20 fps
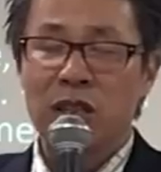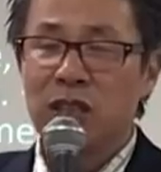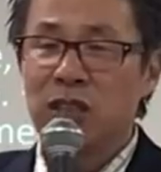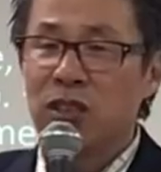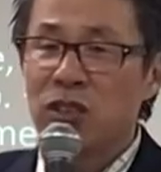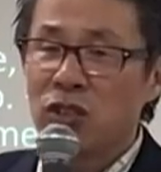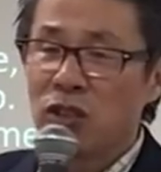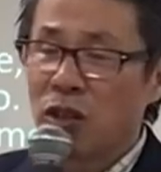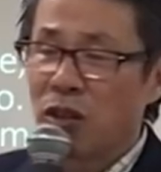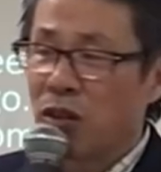And
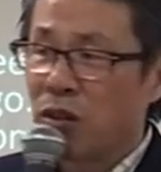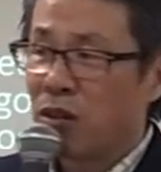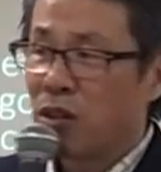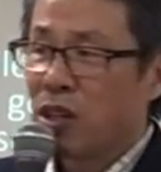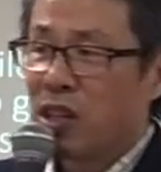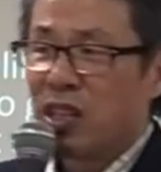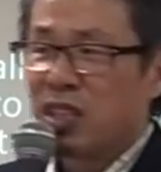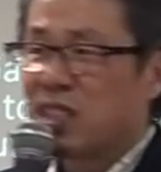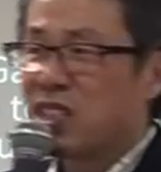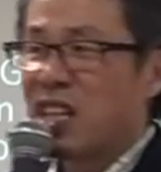so
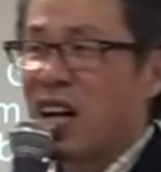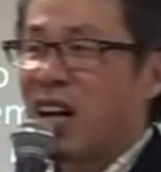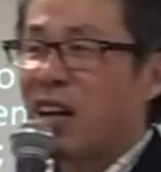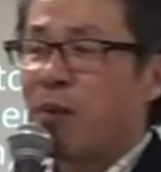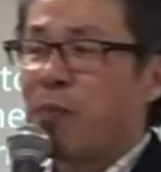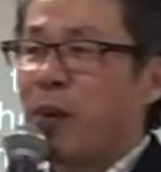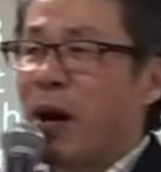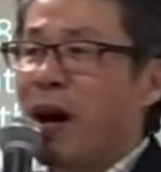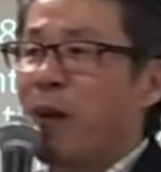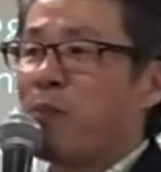it's not
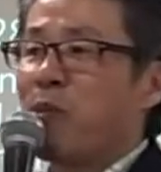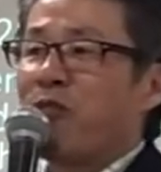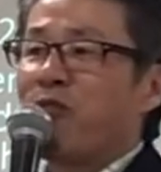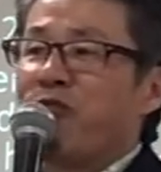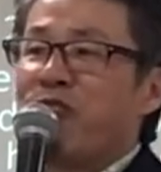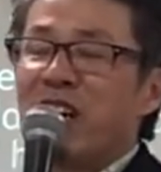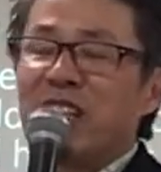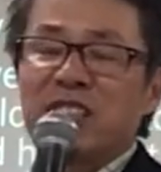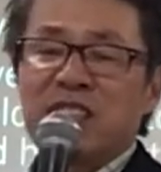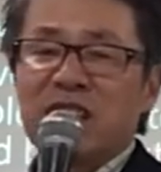about
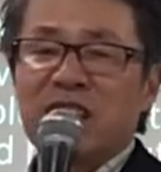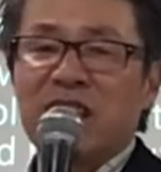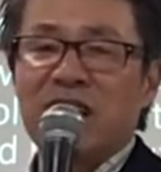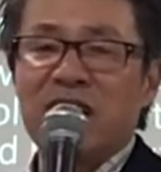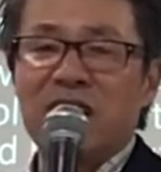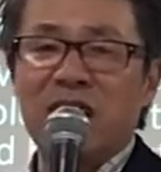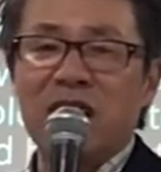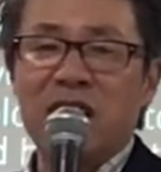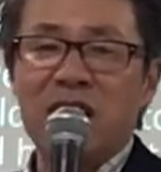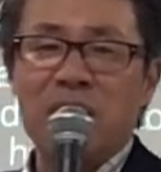professing
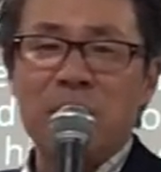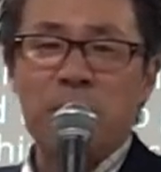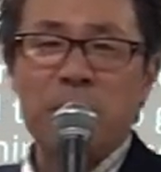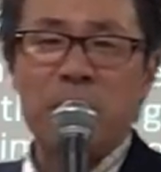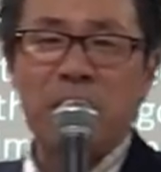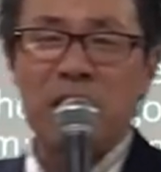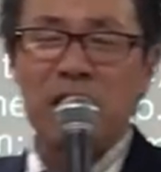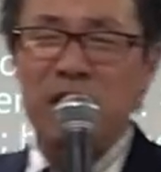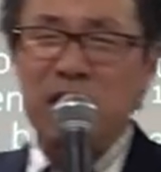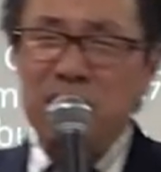it,
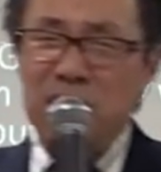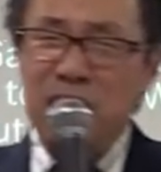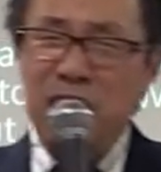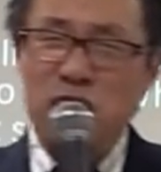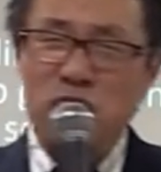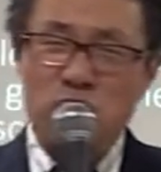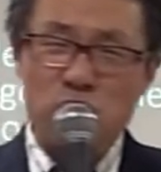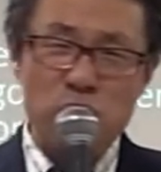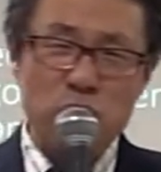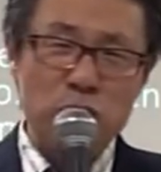but is he
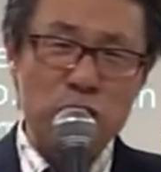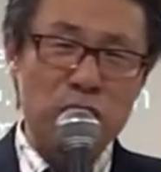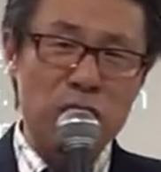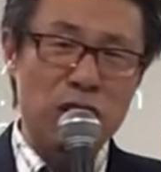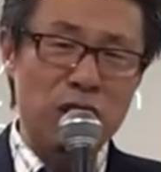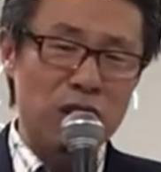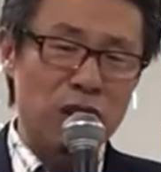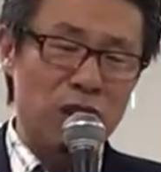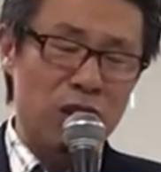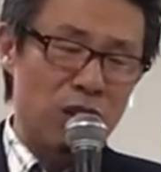
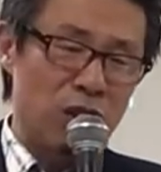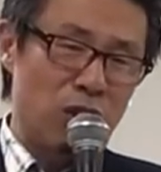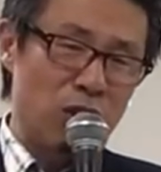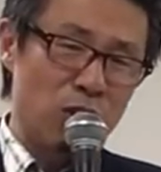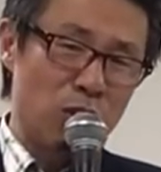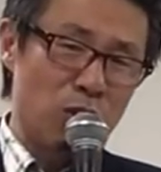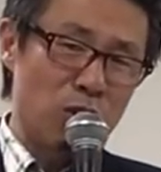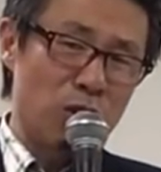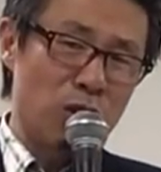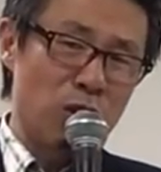truly
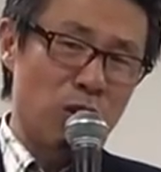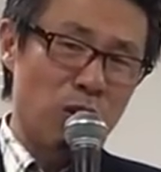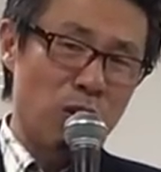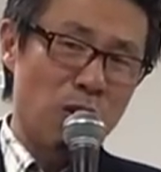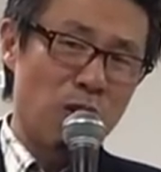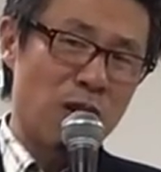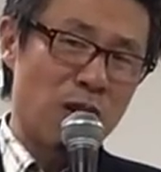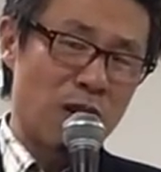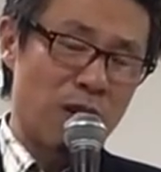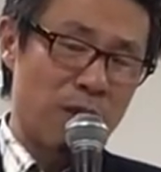your
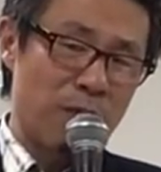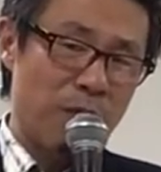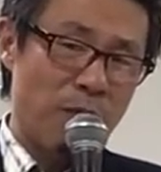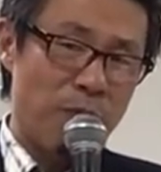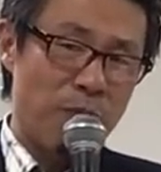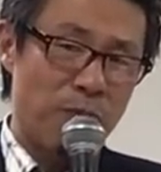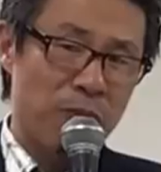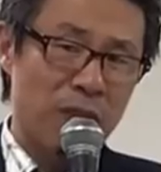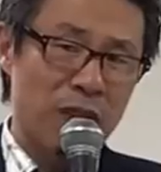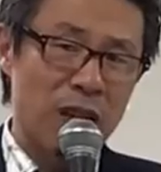Lord?
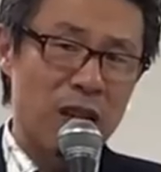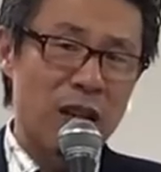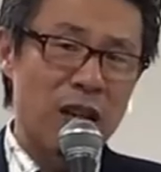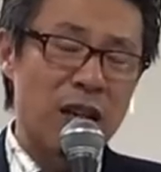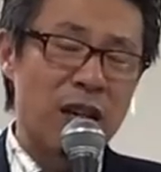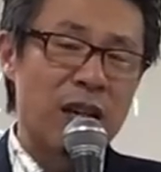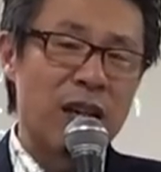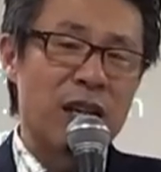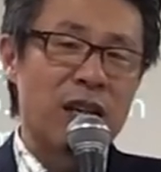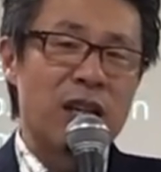
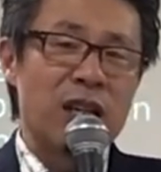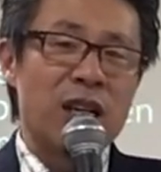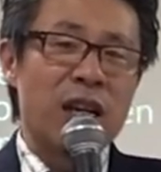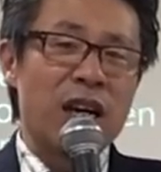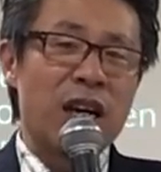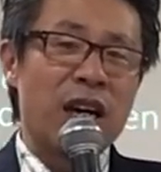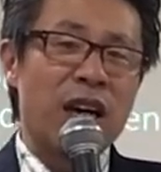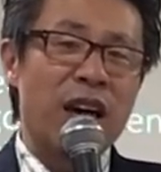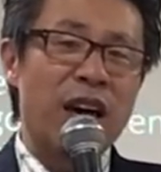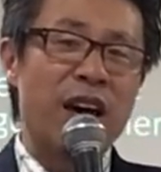
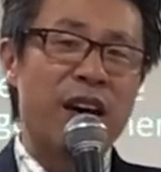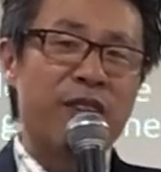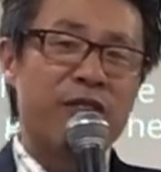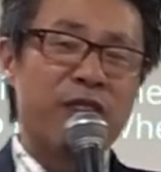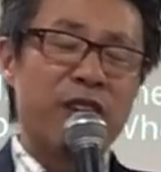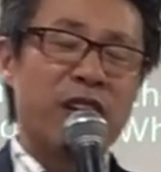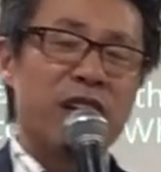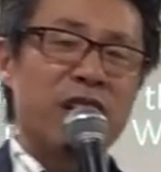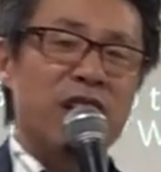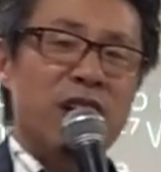
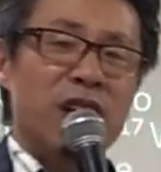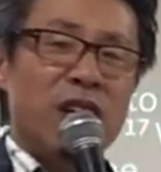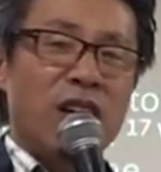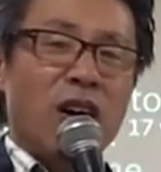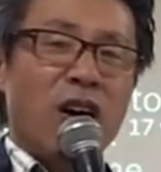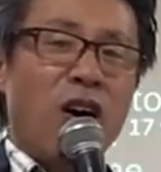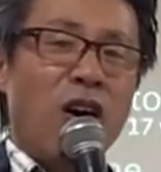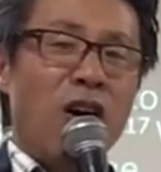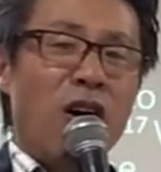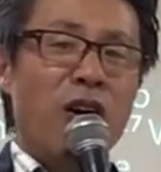Heaven,
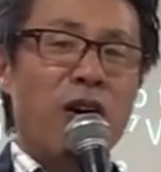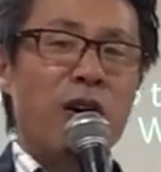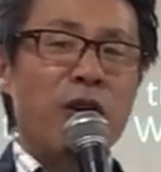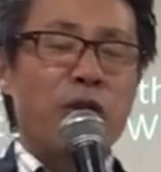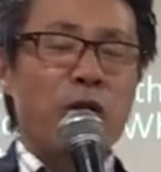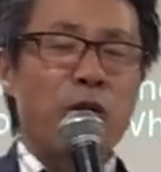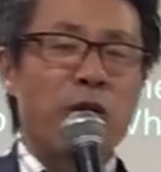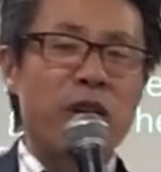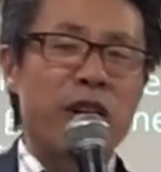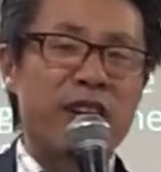all
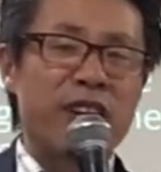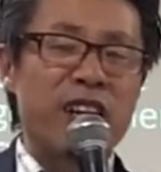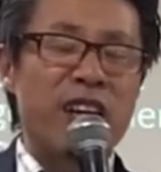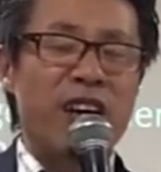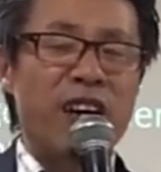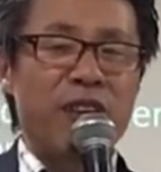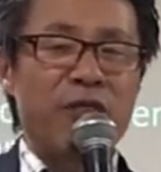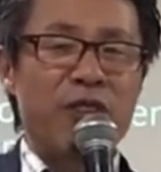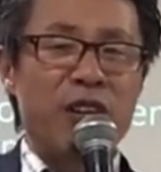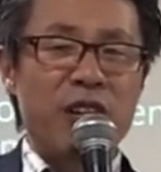authority in
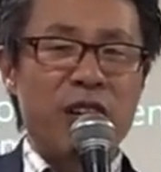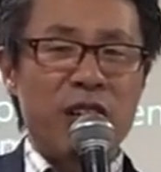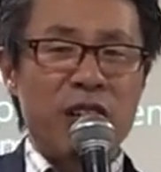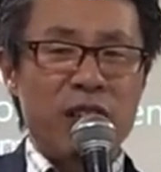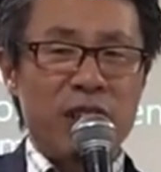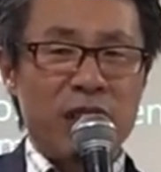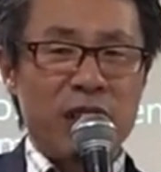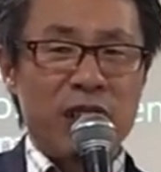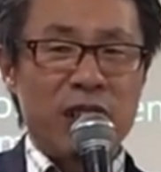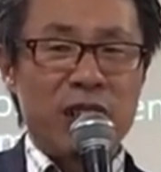
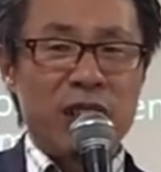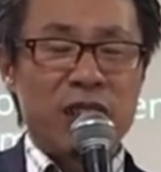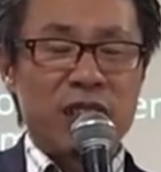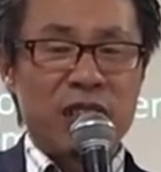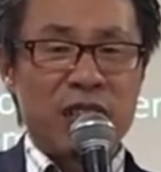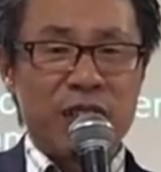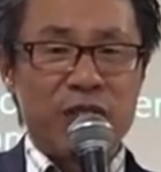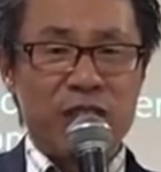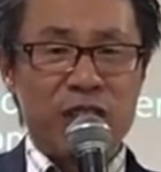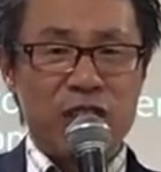heaven is
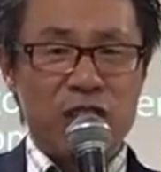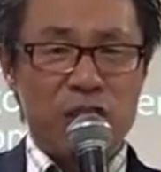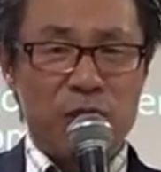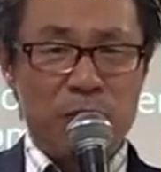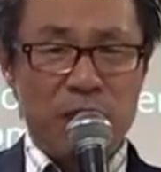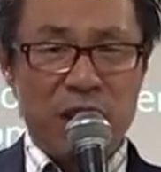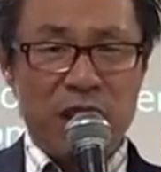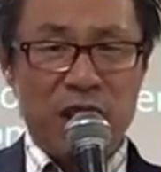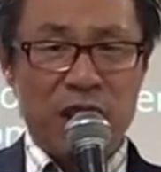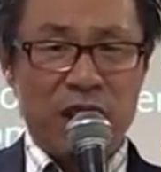given to
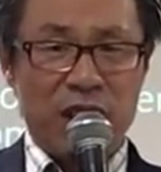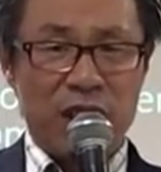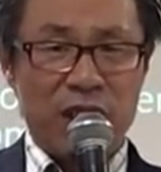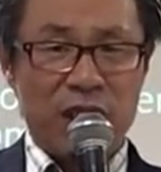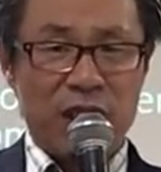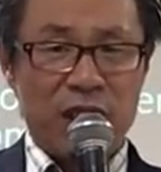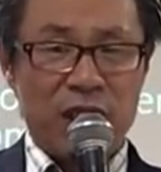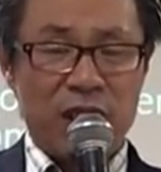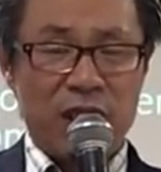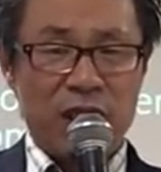me.
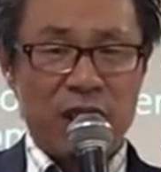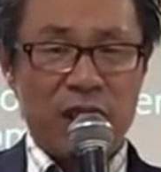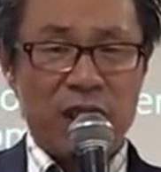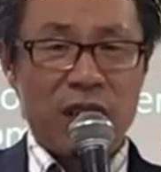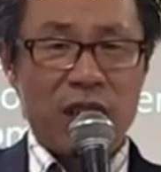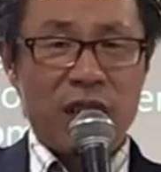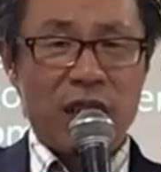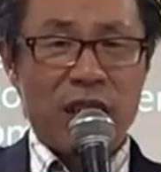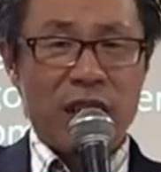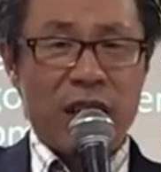
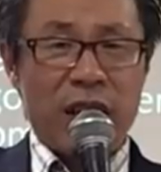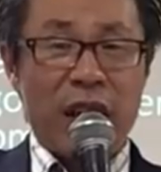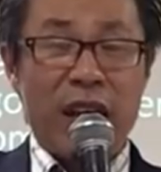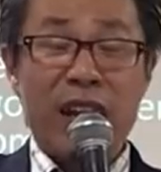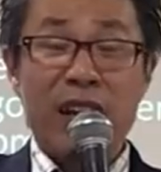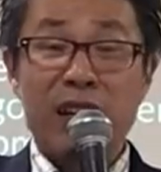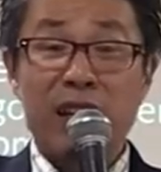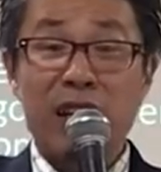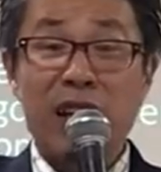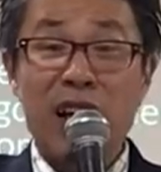
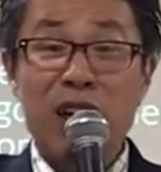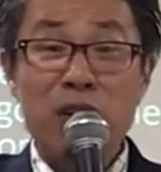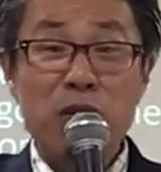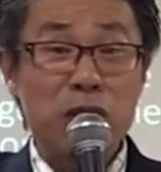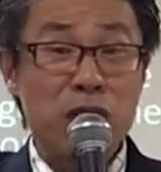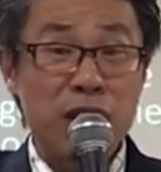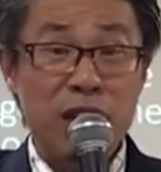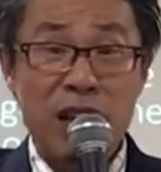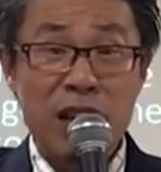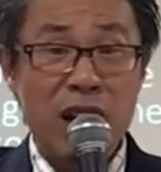And not
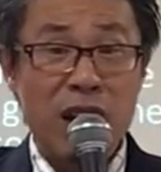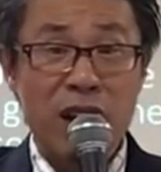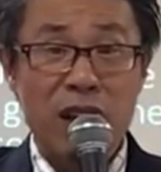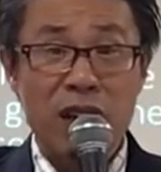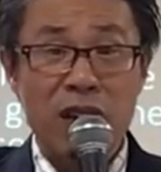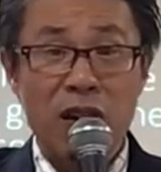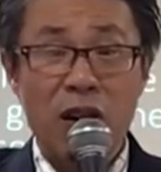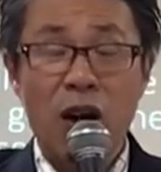only that,